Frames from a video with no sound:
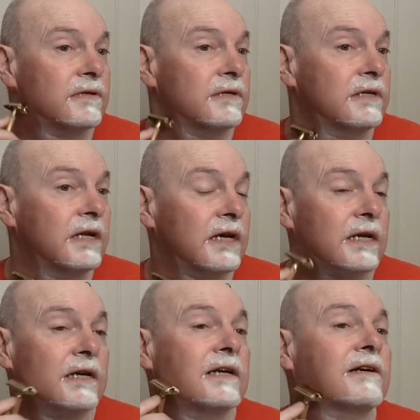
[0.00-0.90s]

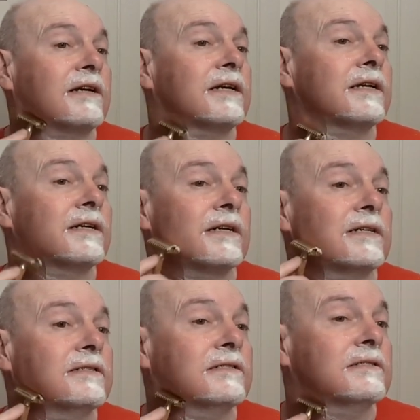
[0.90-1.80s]
neck area
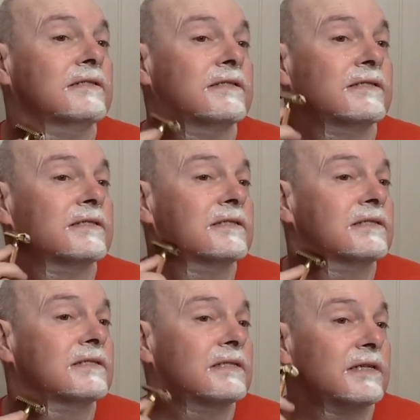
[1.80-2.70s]

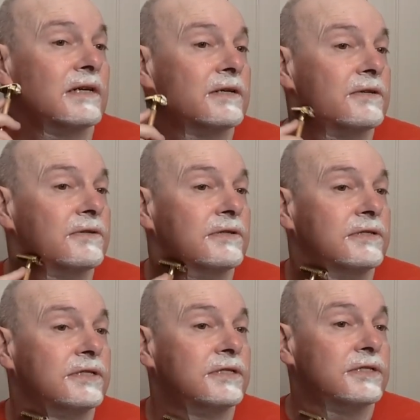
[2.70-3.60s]
and under the